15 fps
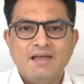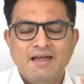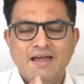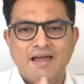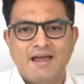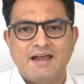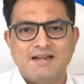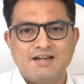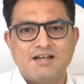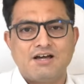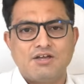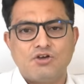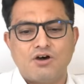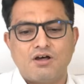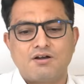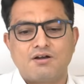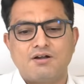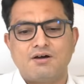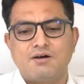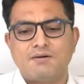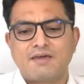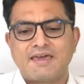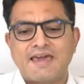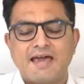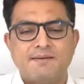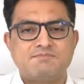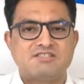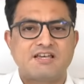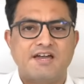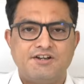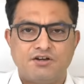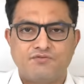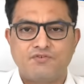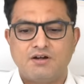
and your CAMS kind of